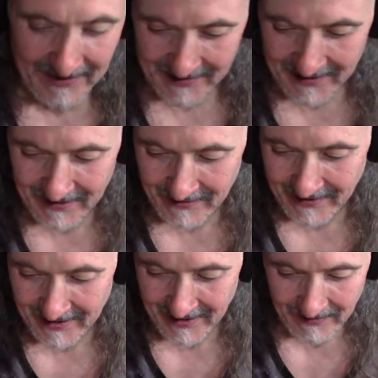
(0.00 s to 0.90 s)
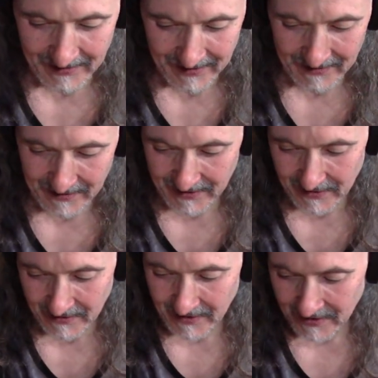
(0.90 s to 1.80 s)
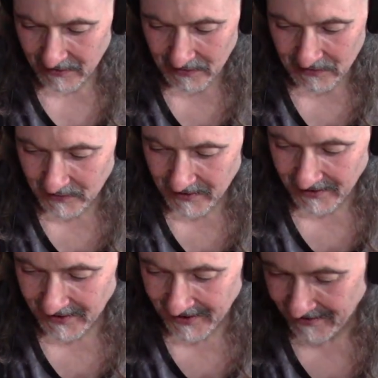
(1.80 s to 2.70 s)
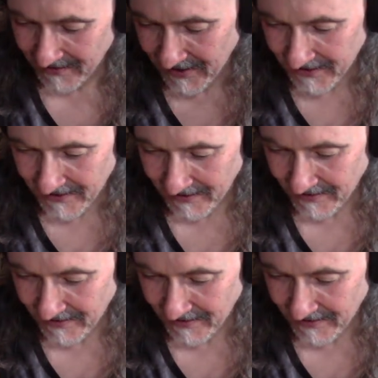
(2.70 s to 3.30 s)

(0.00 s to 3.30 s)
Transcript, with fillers: another one here. Where, where's one I like a lot here?